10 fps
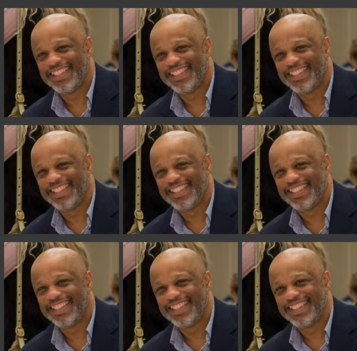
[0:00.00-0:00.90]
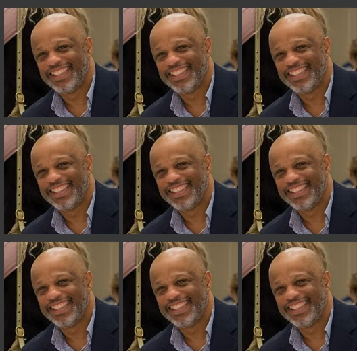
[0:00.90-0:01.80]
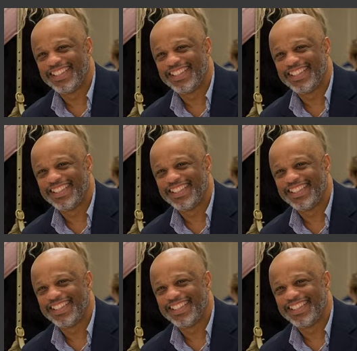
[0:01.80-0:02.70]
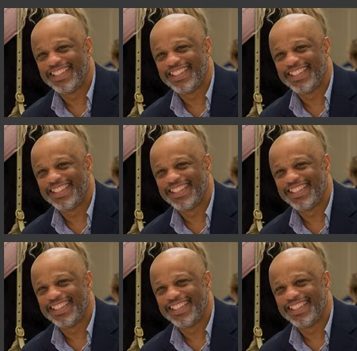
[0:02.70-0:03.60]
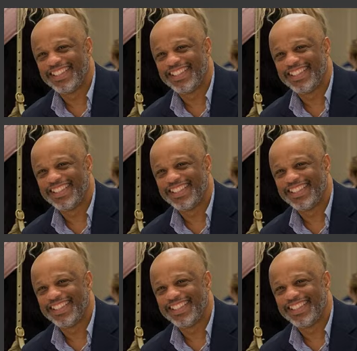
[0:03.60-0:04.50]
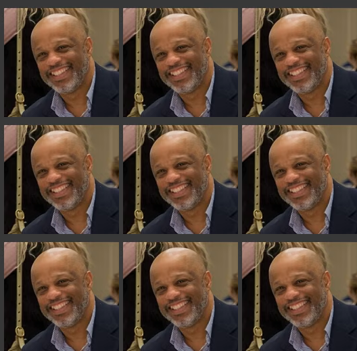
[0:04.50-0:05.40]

The face doesn't move, so there is nothing to read.